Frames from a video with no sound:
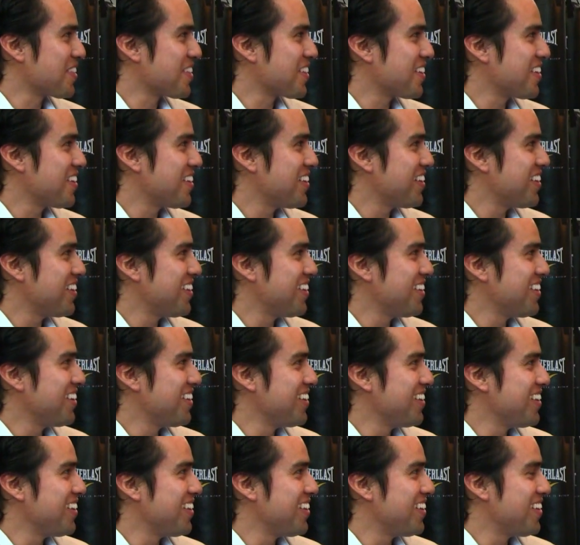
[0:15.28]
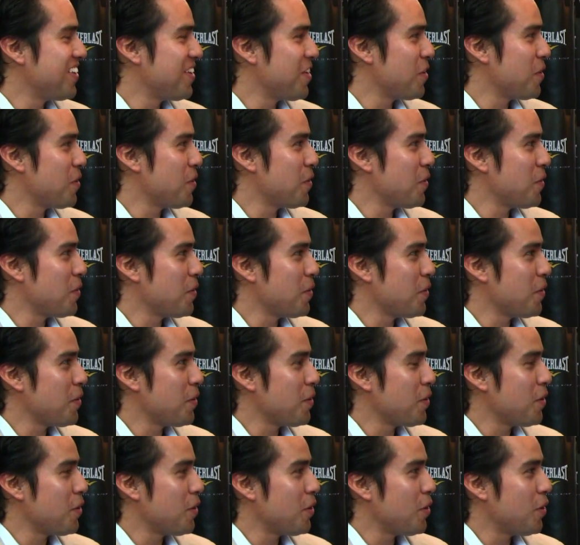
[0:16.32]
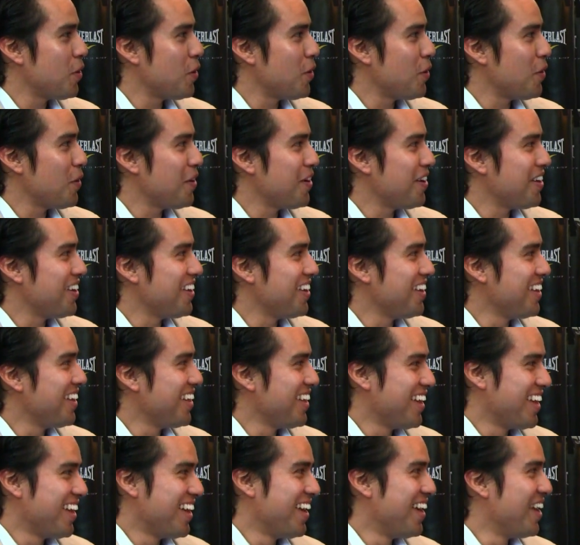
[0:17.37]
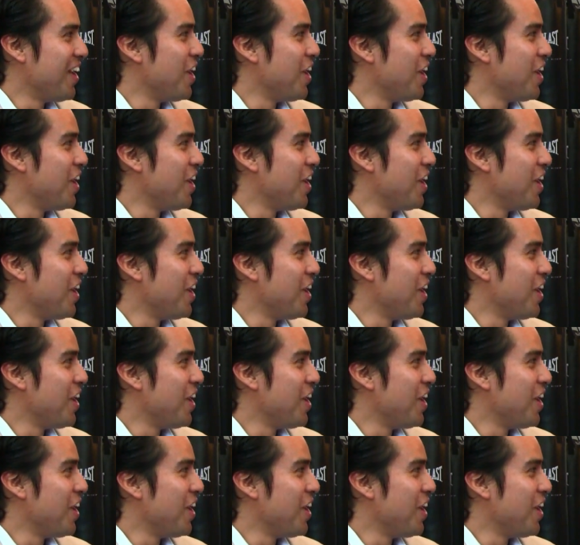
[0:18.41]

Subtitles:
This person isn't speaking.